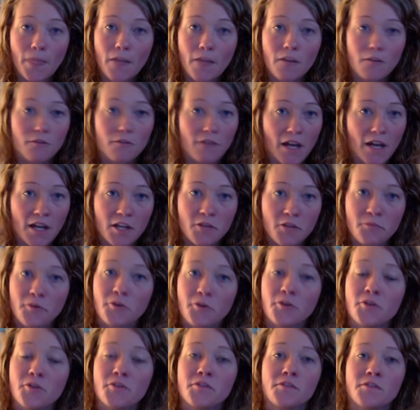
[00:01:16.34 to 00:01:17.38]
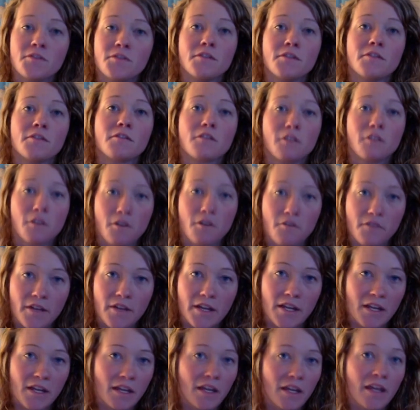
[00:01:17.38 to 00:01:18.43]
your valuables,
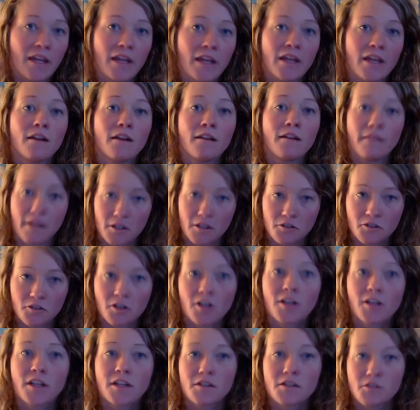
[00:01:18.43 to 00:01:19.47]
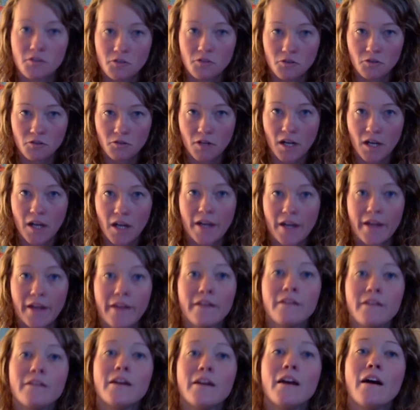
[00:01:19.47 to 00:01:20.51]
clothing, and electronics dry.